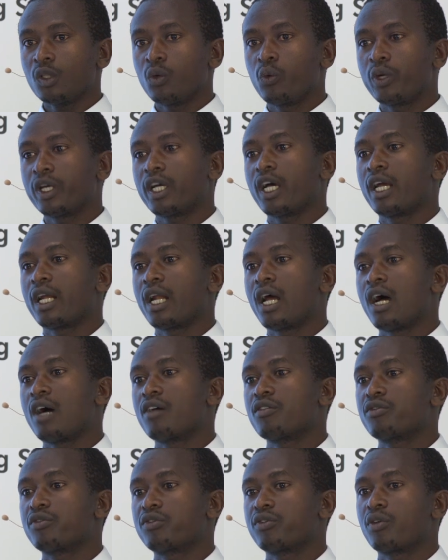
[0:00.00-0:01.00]
we can
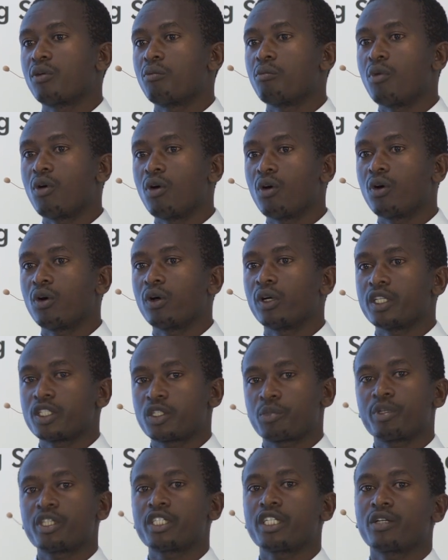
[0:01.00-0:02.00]
have more,
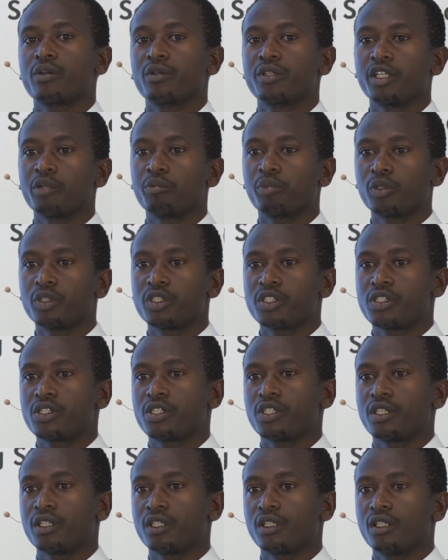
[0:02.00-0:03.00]
especially on the
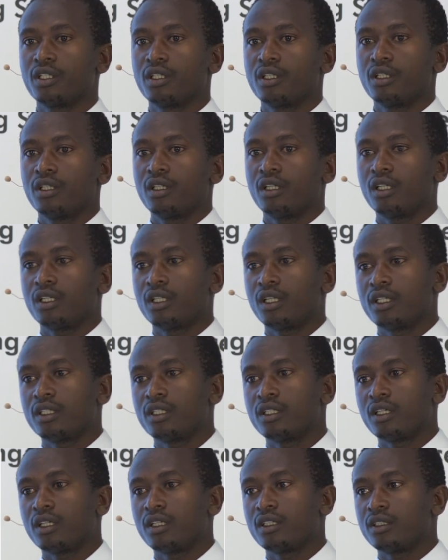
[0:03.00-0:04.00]
policy
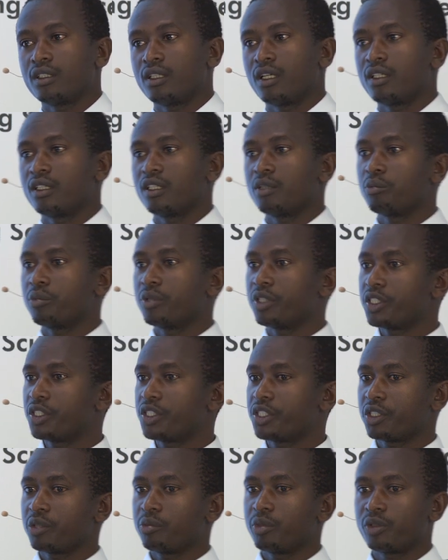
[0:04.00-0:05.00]
and the
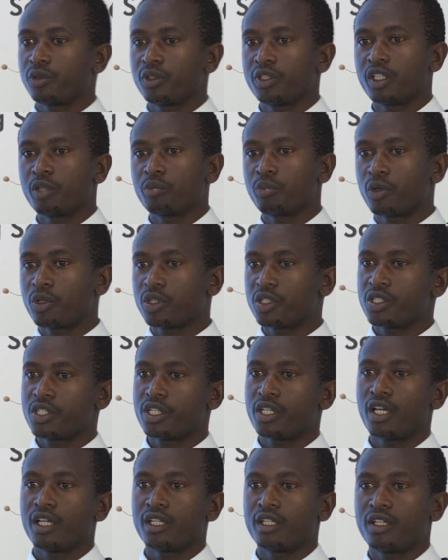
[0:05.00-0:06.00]
bridging between the
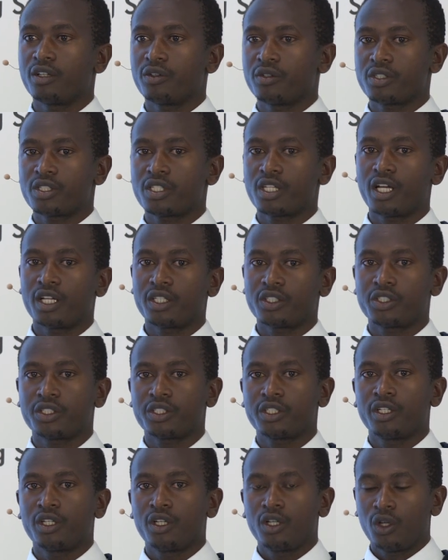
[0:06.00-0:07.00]
policy and the
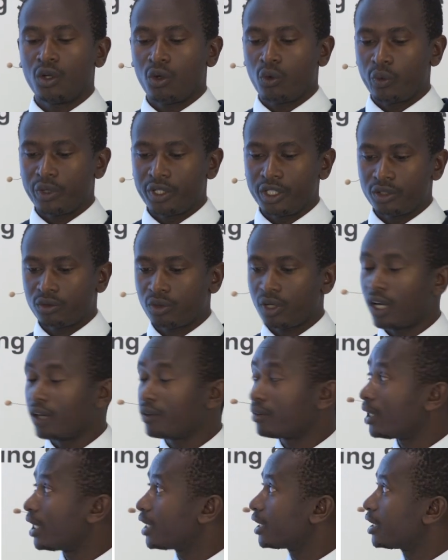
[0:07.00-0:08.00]
research. We need to
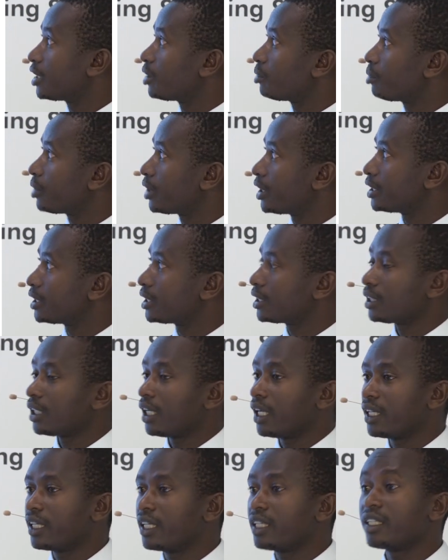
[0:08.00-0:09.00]
have that in place.
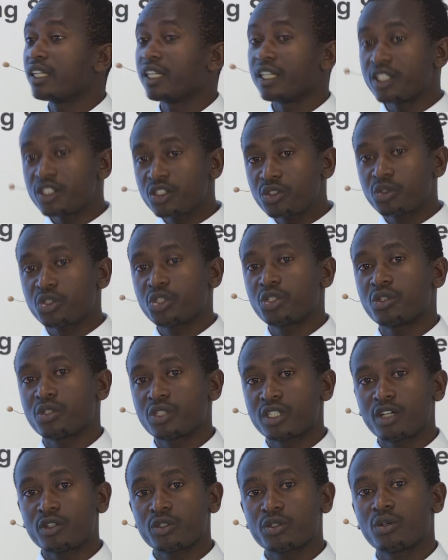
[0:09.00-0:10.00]
And then the
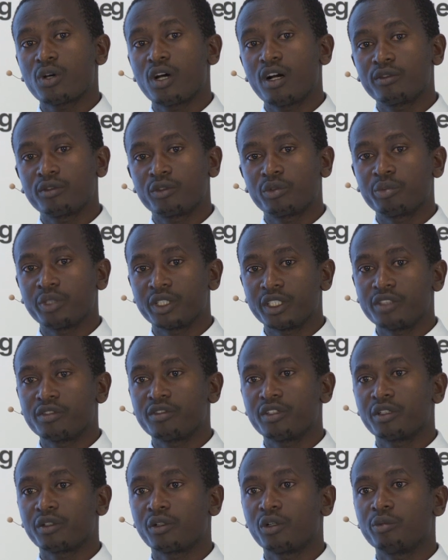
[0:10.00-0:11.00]
institutions also have to be
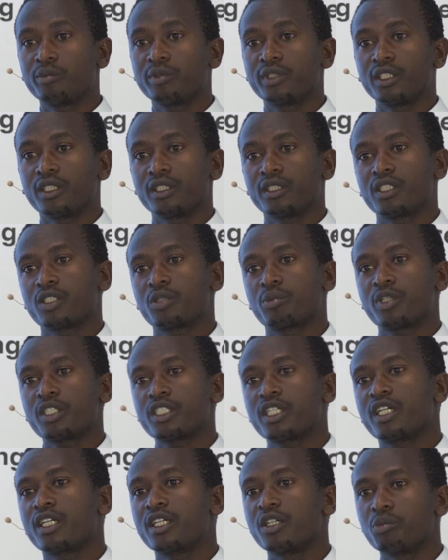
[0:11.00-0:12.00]
given competence,
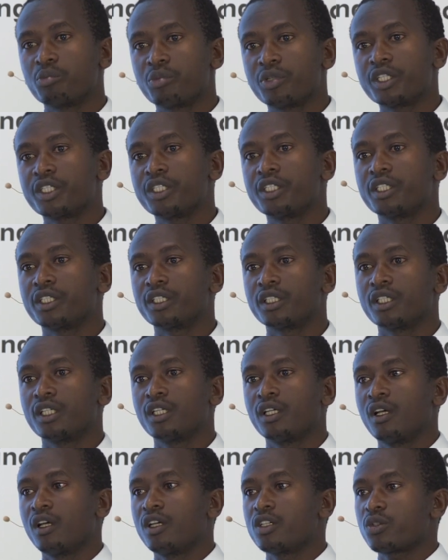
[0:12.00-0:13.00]
especially in breeding,
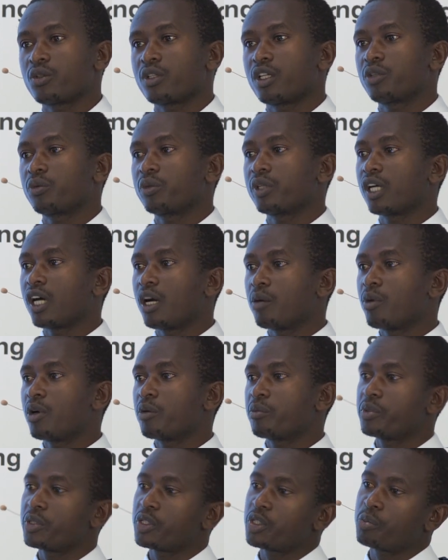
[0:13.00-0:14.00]
so that we come
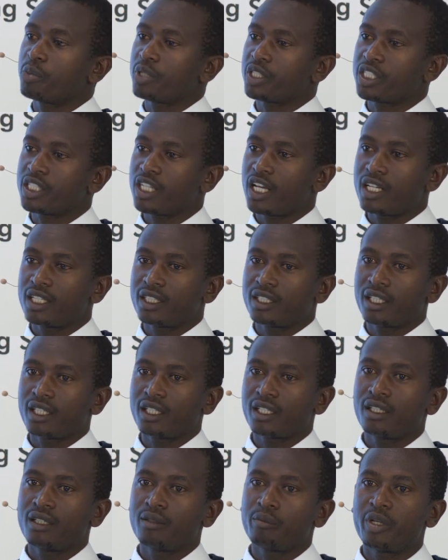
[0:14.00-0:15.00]
up with
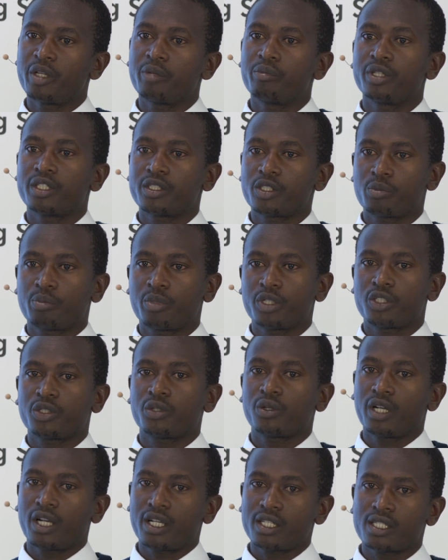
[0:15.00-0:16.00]
specialty, maybe
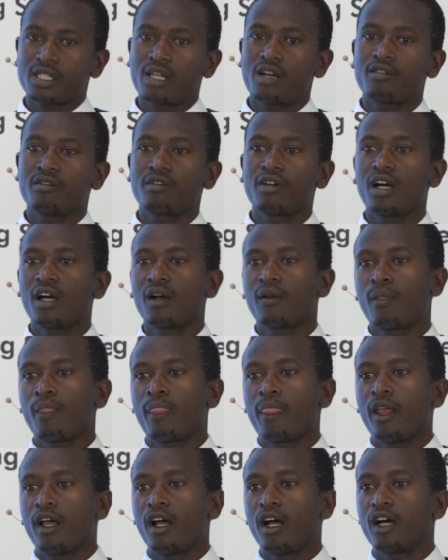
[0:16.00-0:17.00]
special cassava
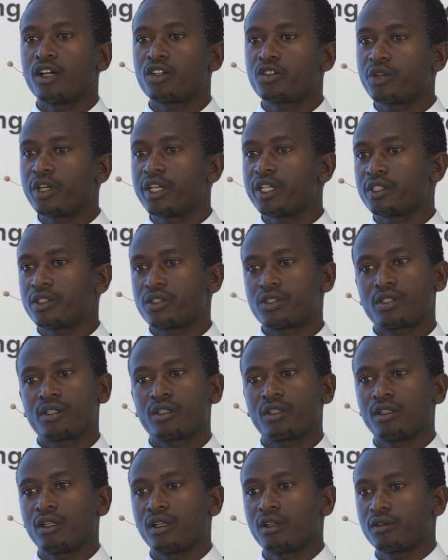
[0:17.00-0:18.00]
traits.
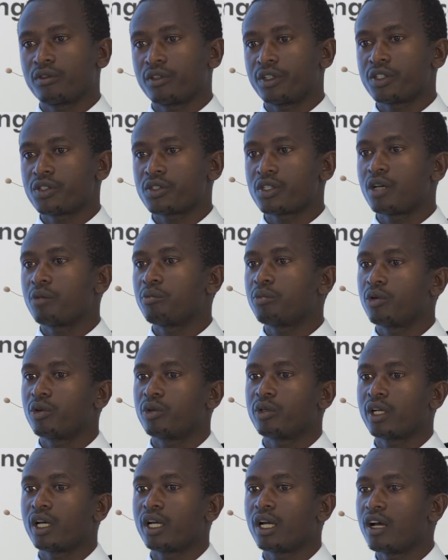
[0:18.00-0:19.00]
For example,
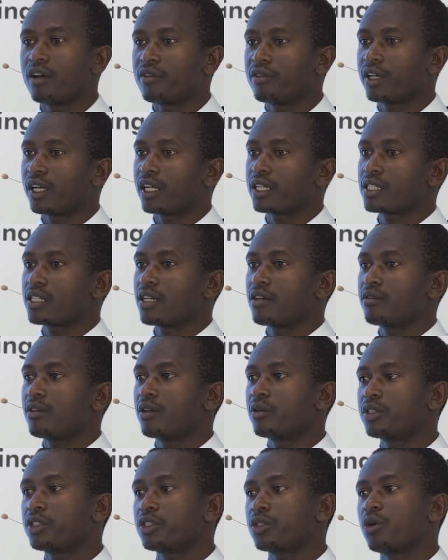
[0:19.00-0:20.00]
we can have a
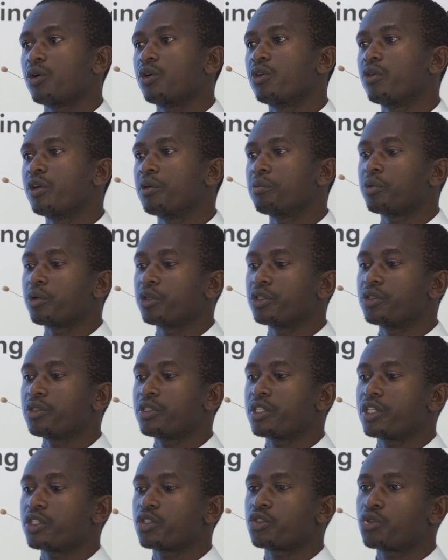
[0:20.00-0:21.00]
cassava which only
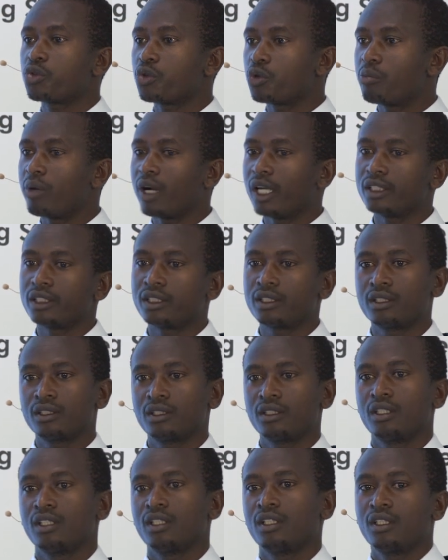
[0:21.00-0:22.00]
produces tubers.
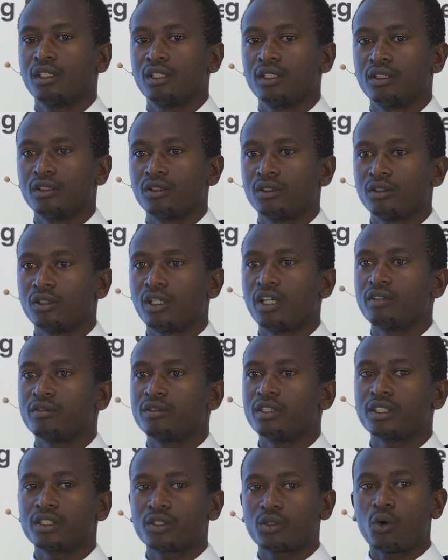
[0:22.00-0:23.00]
You have
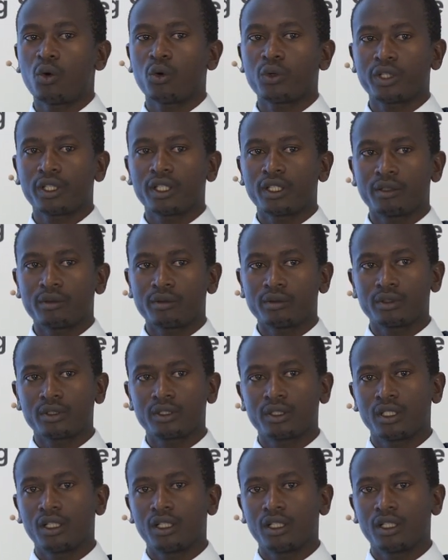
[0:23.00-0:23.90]
this whole thing